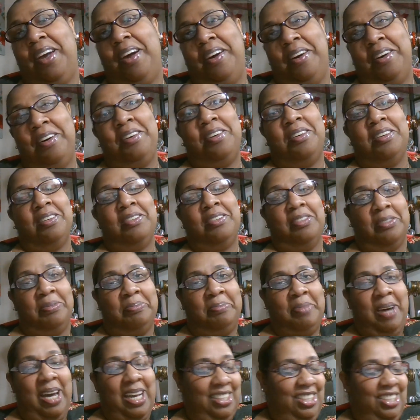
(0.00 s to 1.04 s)
of
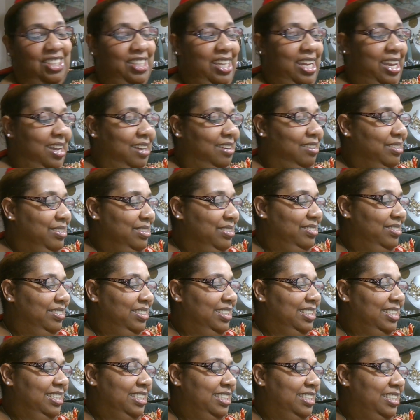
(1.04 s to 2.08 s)
my channel.
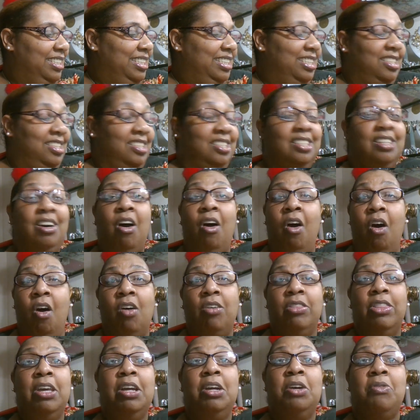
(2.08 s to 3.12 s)
This is
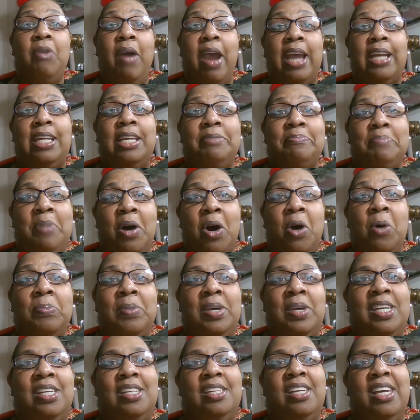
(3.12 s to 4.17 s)
called the Granny
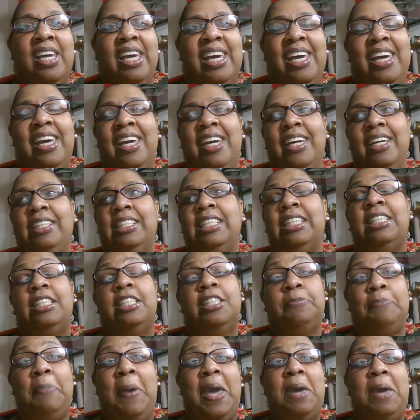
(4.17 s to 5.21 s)
Moment. This
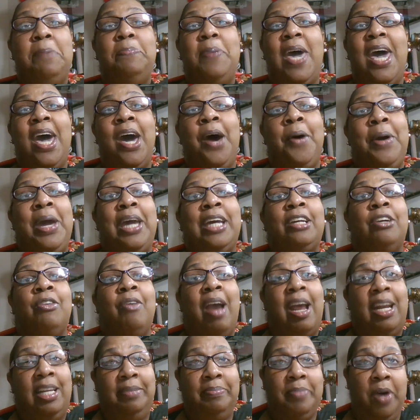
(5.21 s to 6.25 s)
is PayPal and
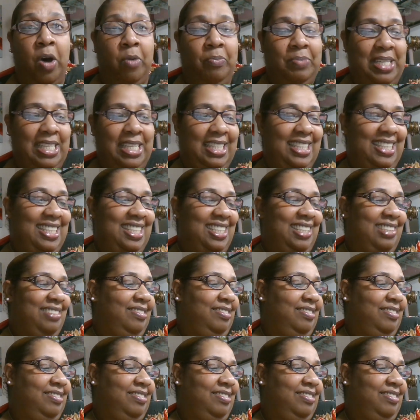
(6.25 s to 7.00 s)
Granny Moments